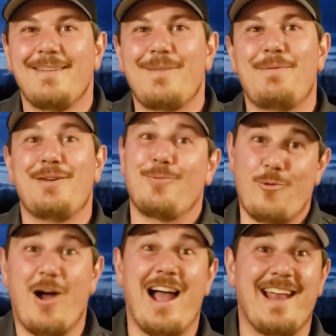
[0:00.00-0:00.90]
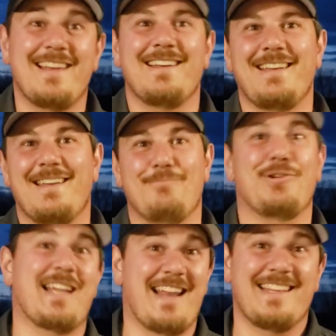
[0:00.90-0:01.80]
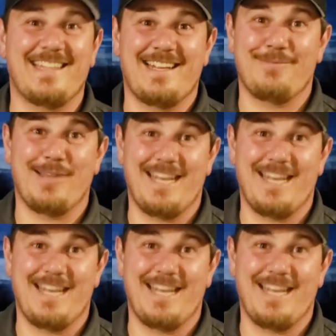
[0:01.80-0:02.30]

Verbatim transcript: Maybe you can rewind and pretend I said at the